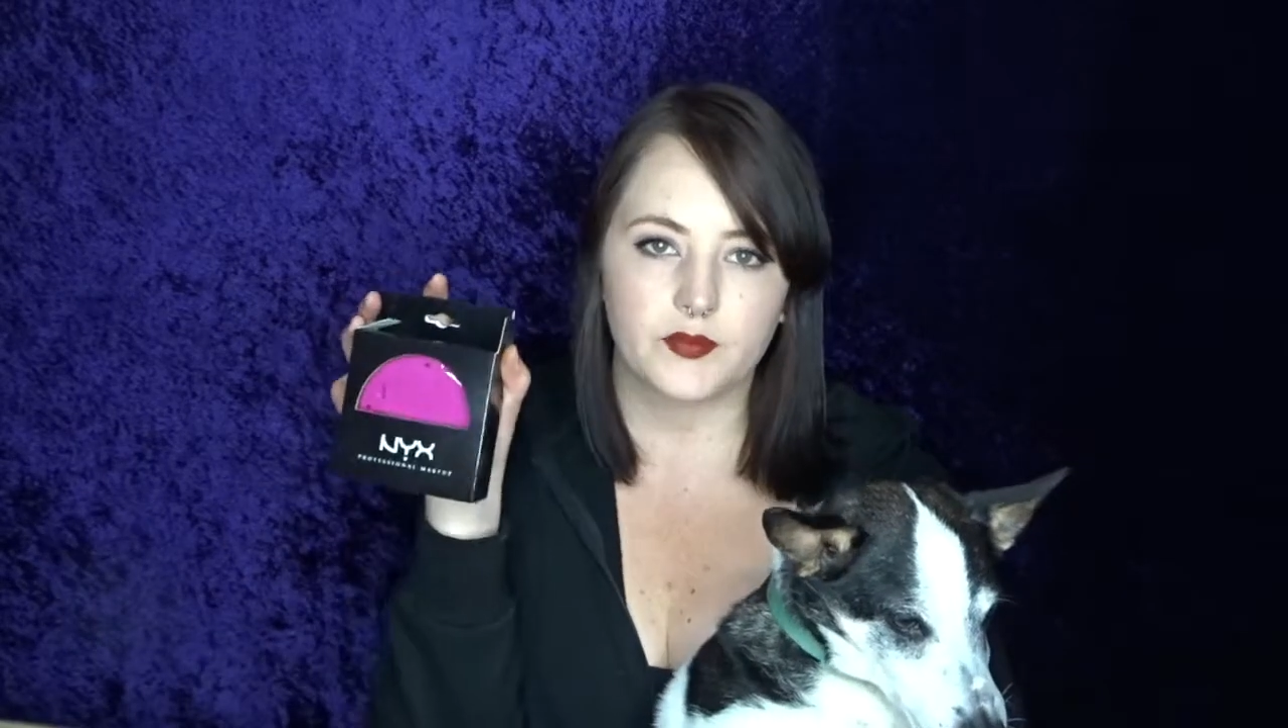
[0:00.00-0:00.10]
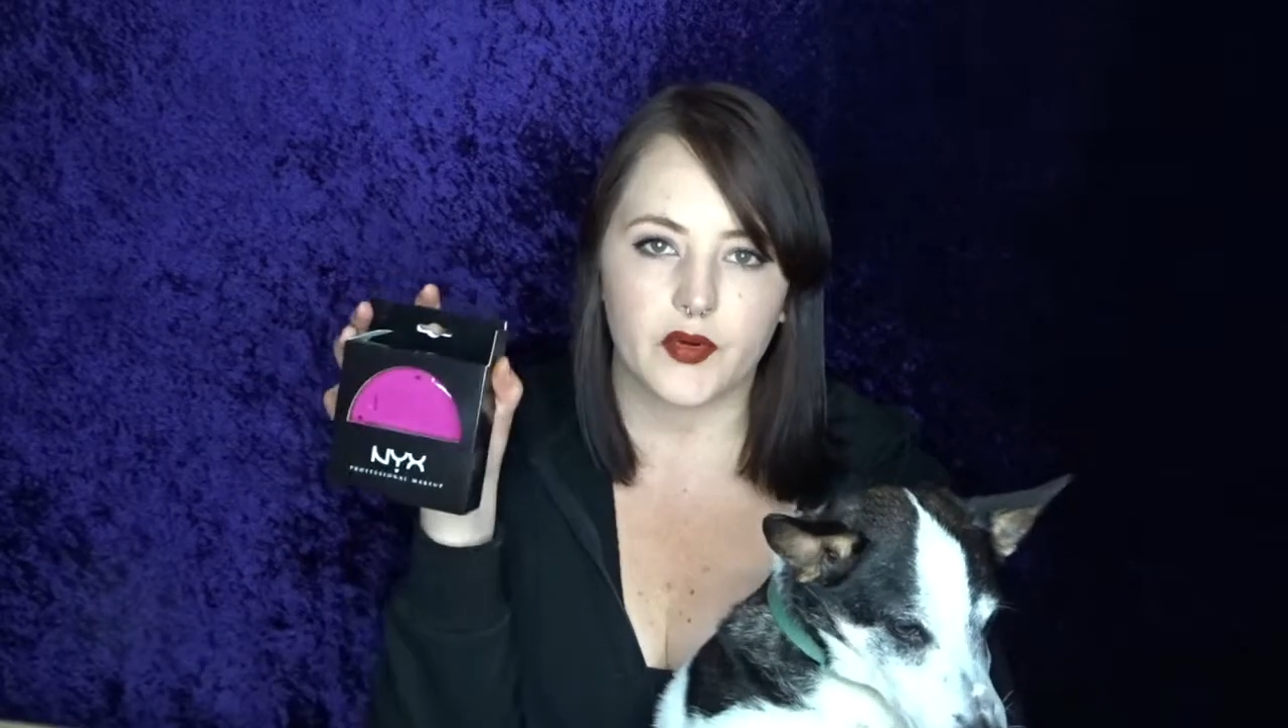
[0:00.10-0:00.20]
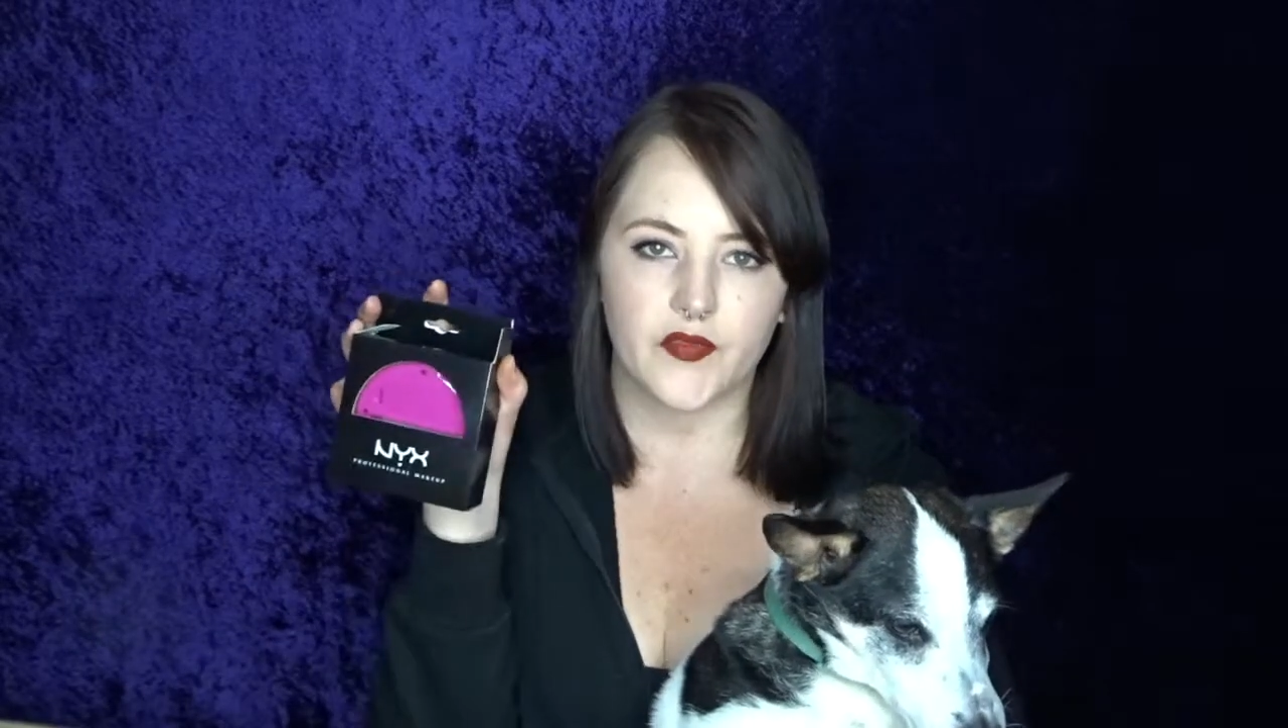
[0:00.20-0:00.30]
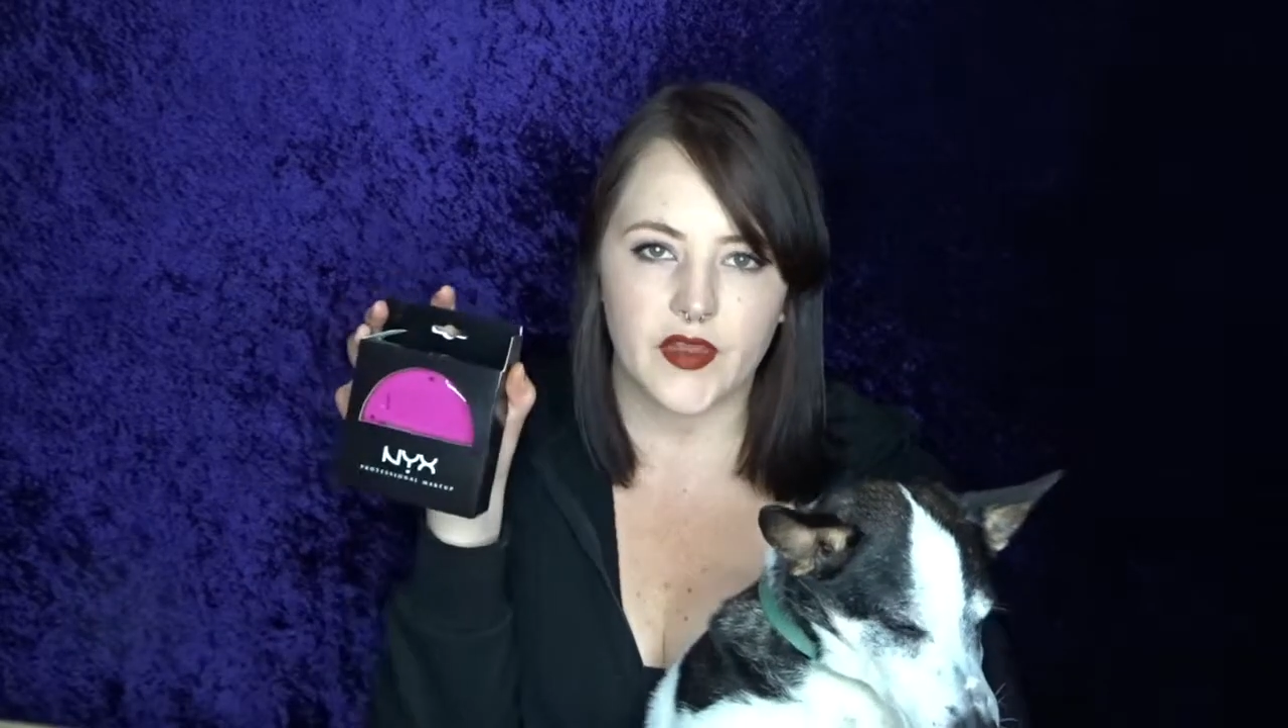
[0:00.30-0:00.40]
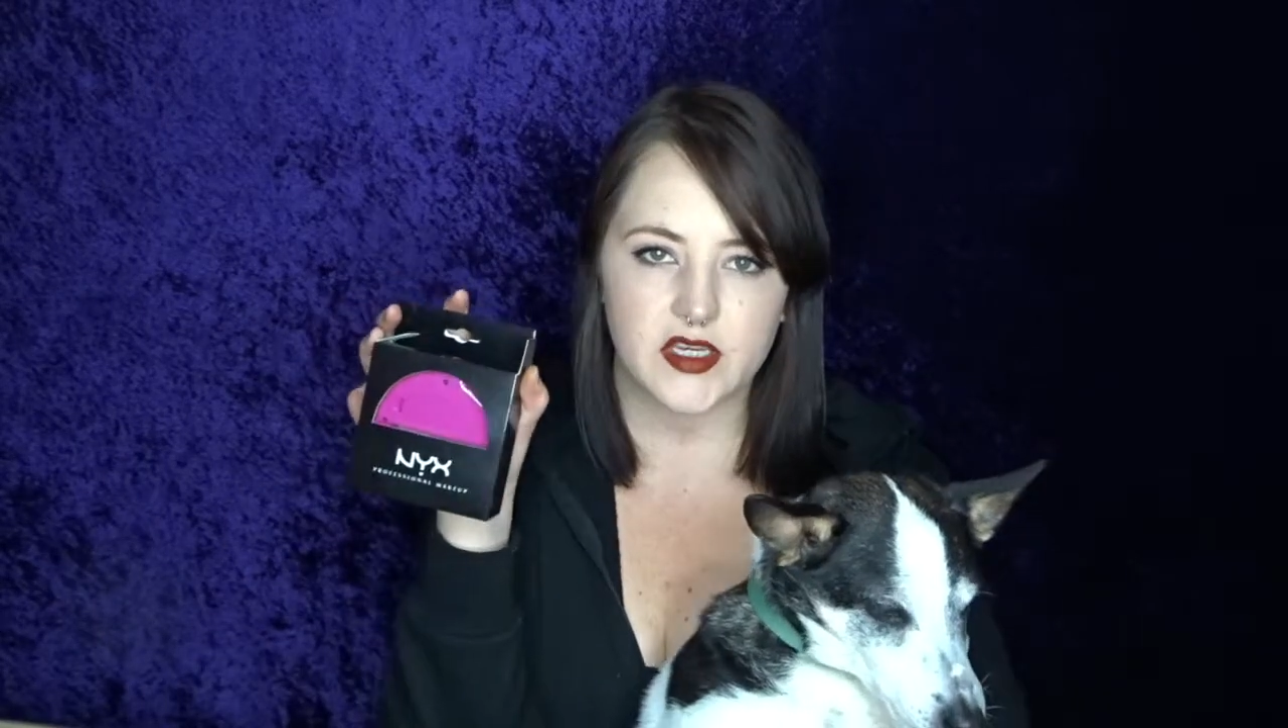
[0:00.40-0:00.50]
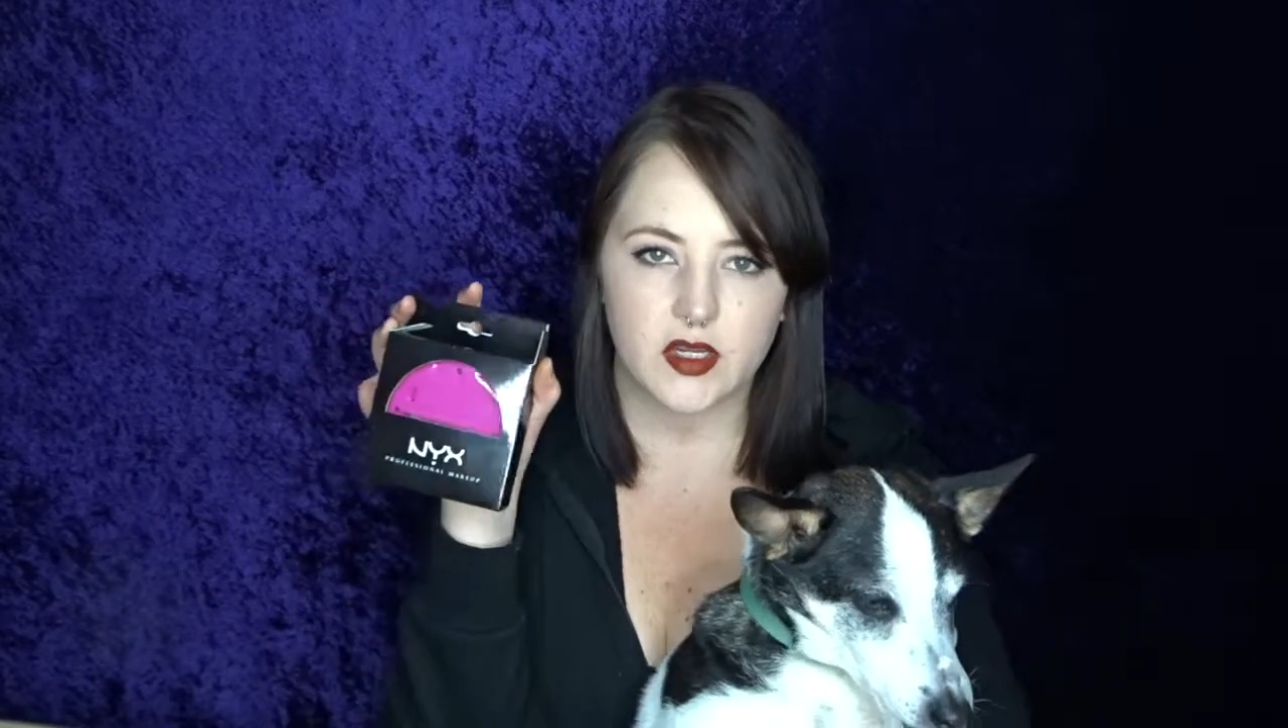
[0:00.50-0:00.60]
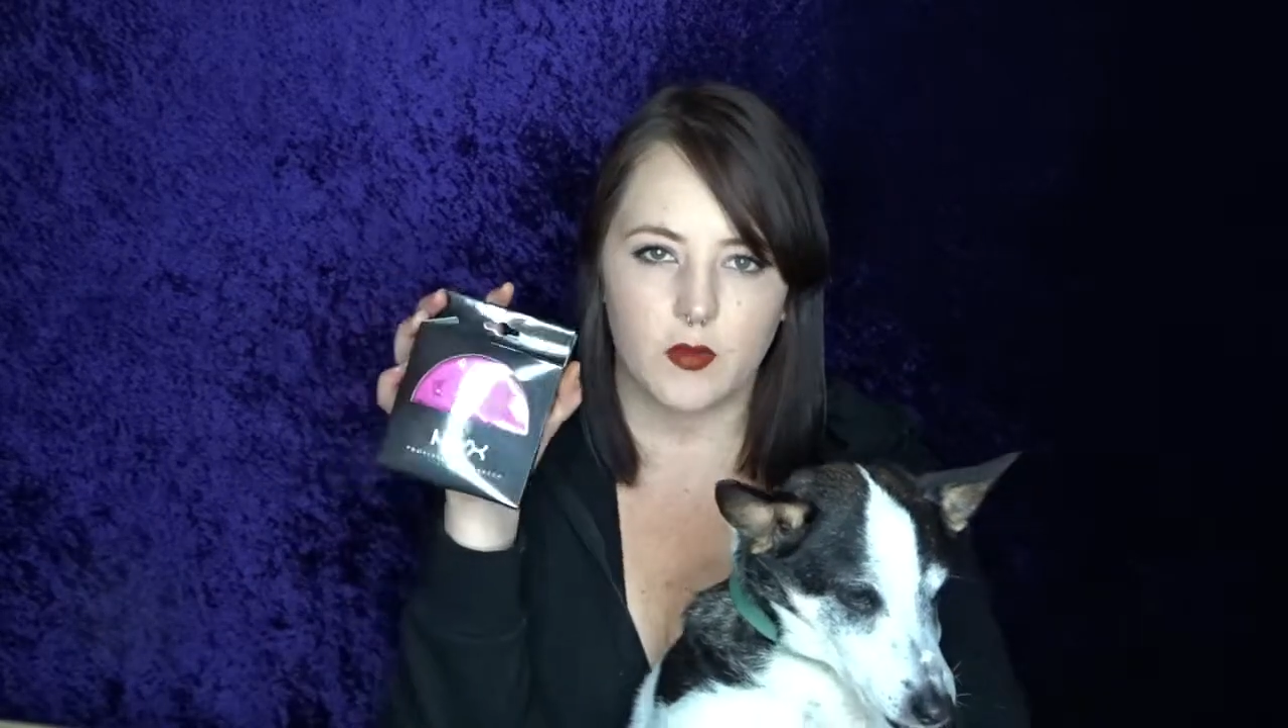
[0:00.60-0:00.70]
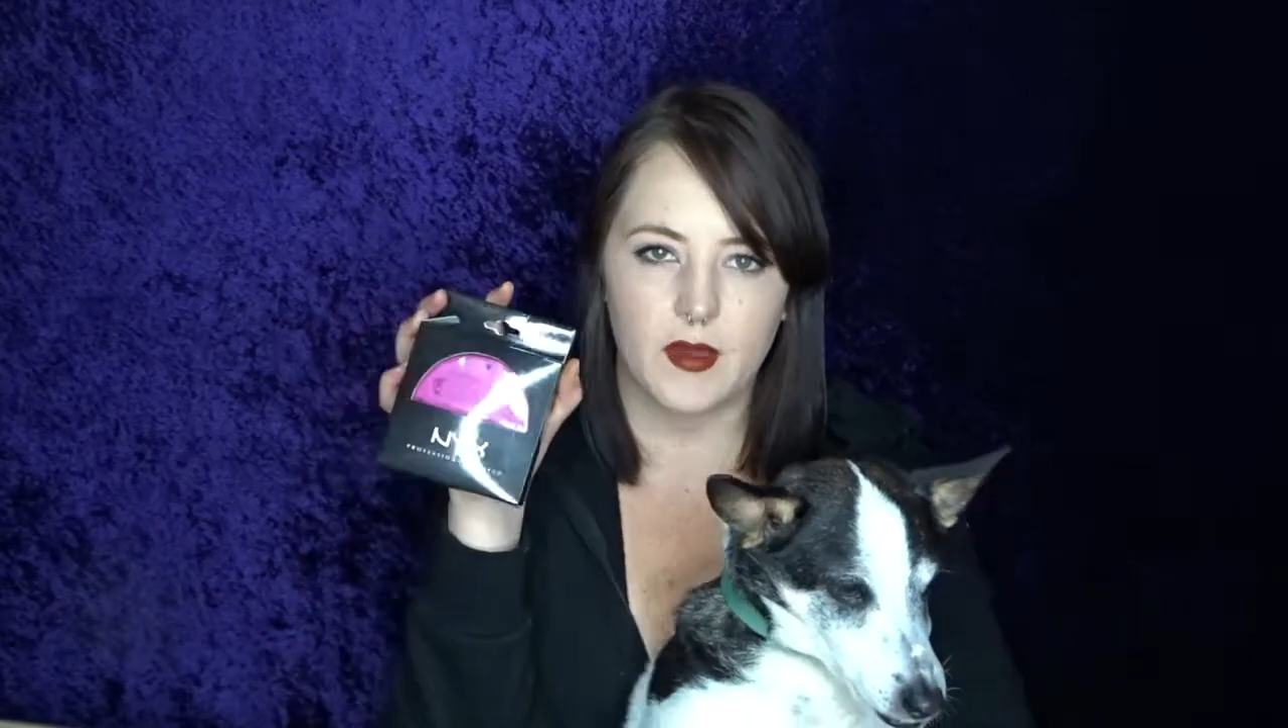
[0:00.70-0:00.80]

Professional